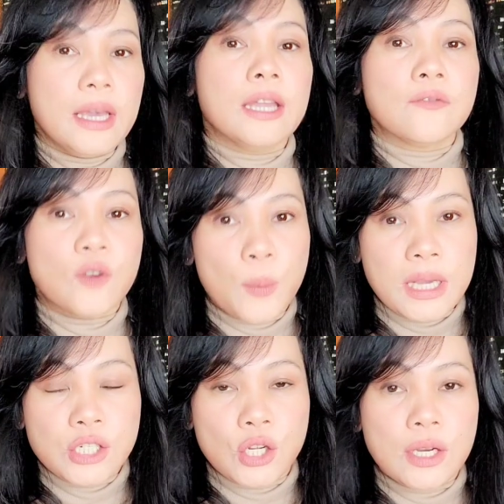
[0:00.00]

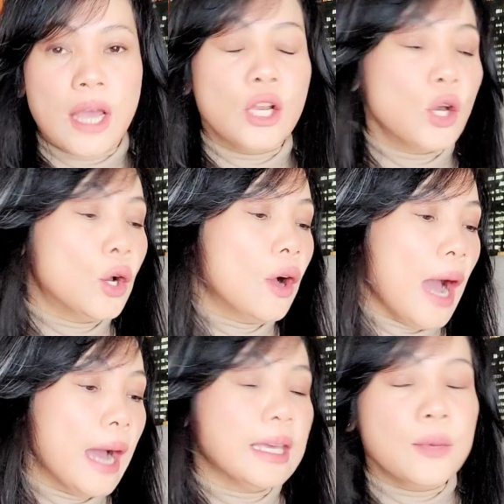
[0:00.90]
information. Ano
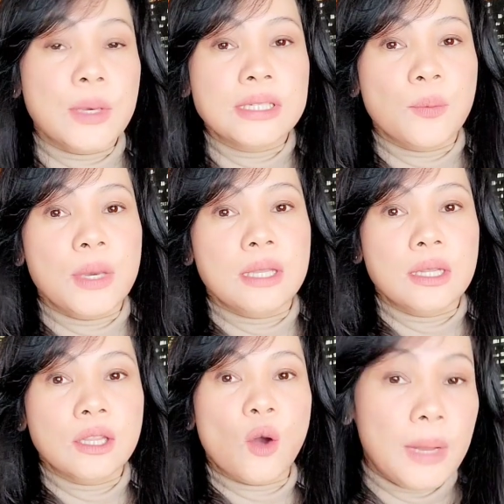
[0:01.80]
ang ibig sabihin
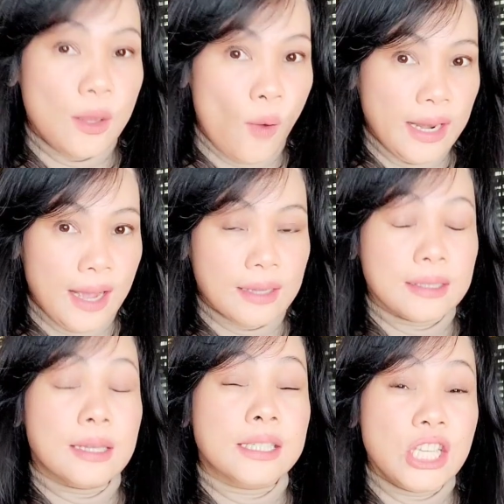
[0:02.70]
nito?
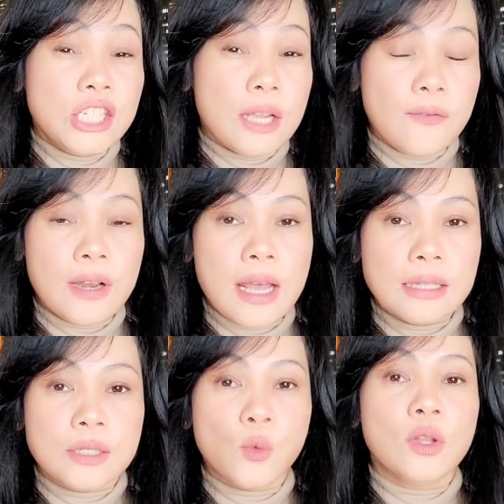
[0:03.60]
Maliwanag.
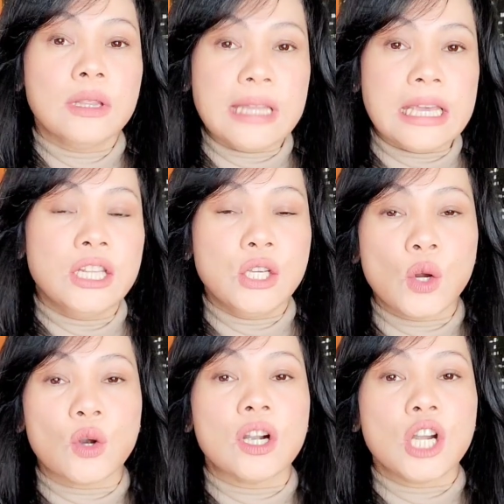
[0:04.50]
CGFNS will need
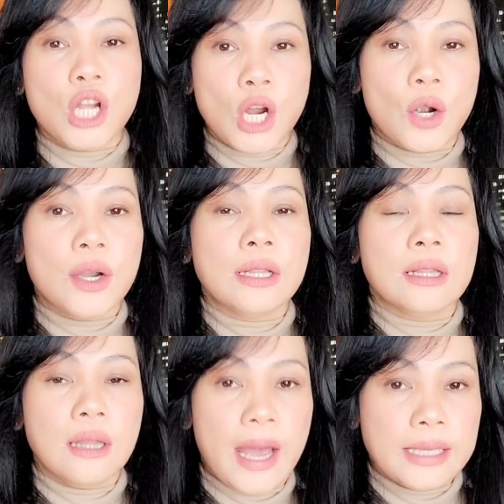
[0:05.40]
your current
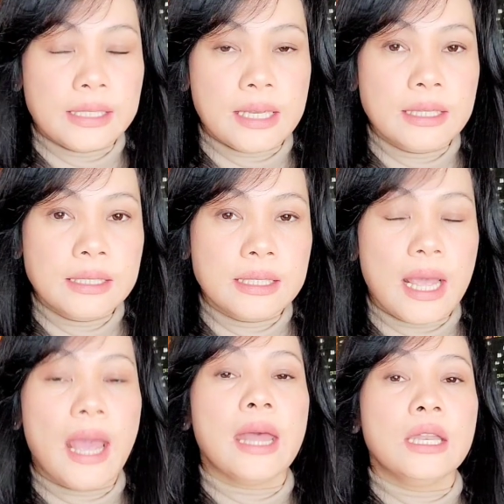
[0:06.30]
license
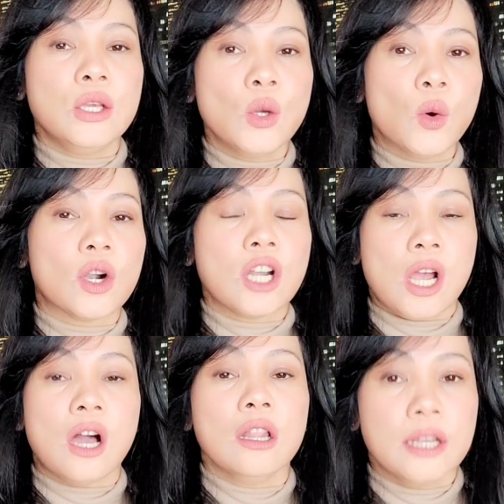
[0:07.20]
and your
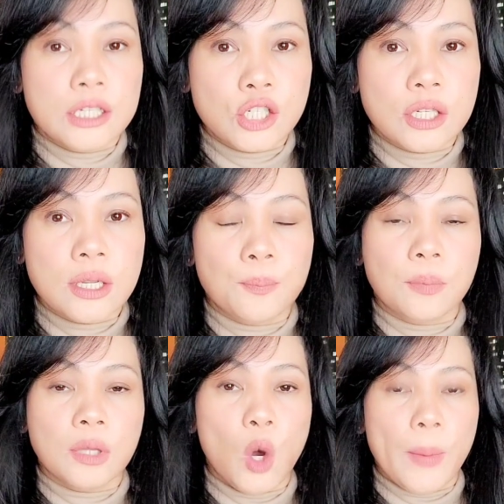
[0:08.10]
college
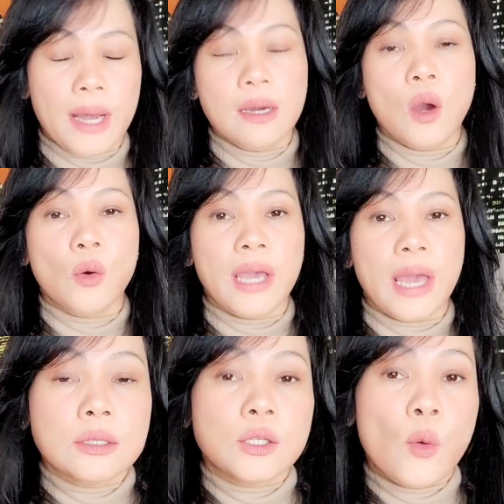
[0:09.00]
diploma,
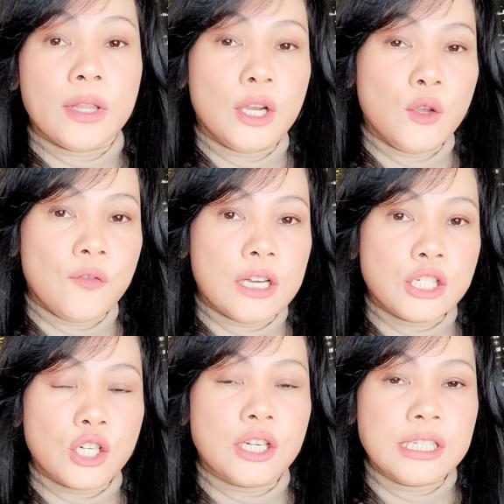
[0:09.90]
okay? So whether you
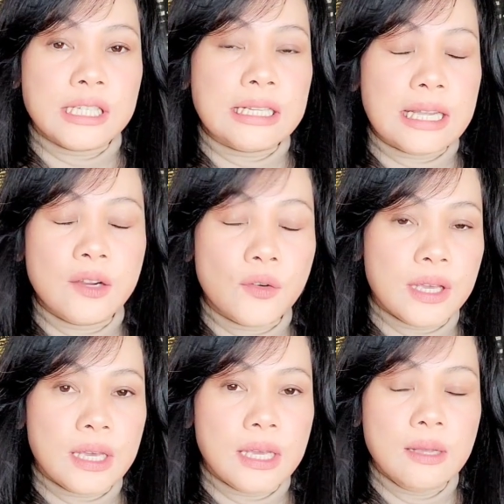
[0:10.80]
finish your nursing
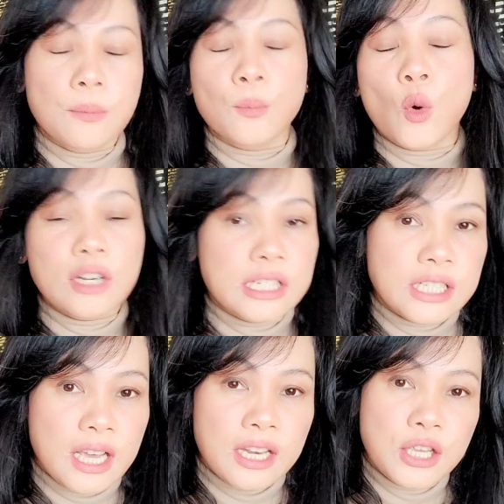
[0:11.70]
degree more than
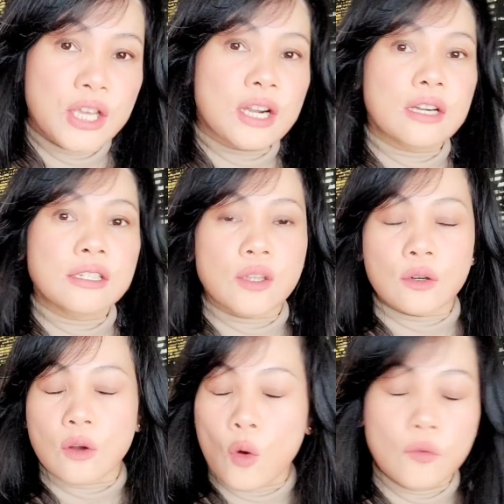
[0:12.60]
10 years
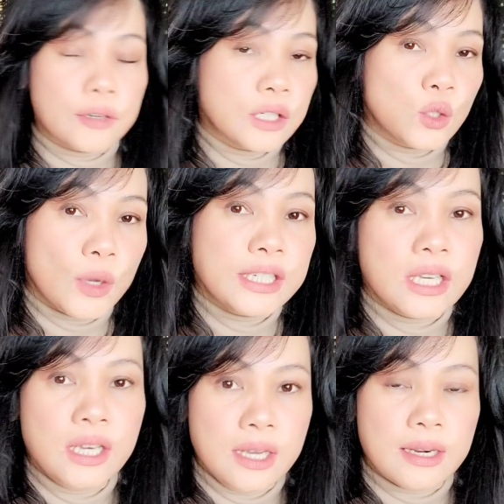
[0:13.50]
or over 20
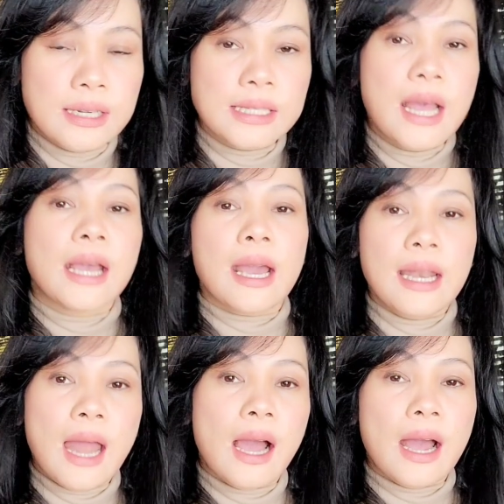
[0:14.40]
years,
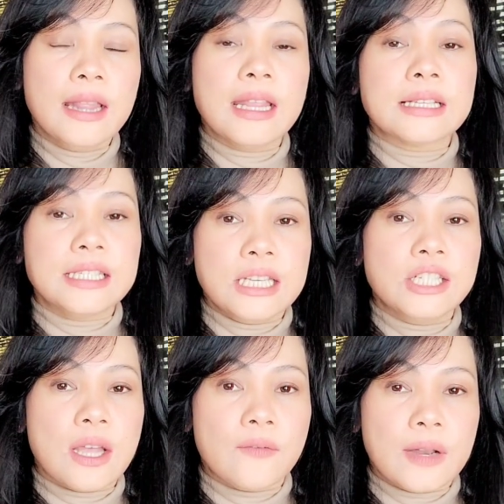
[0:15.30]
kailangan ng
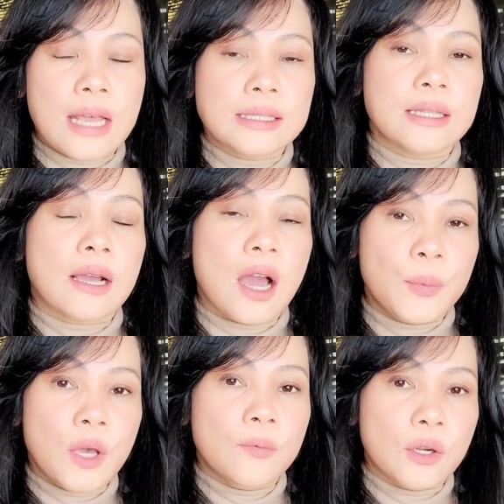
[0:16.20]
CGFNS the
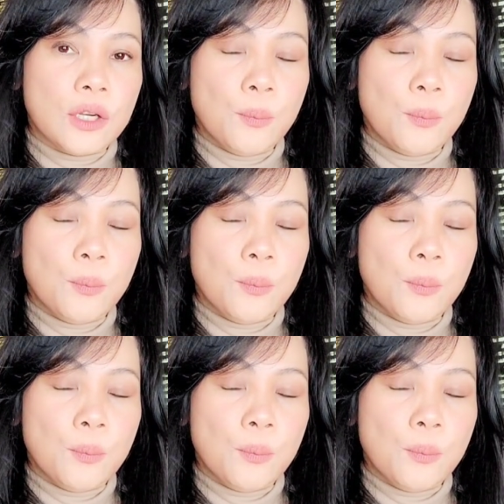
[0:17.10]
copy of your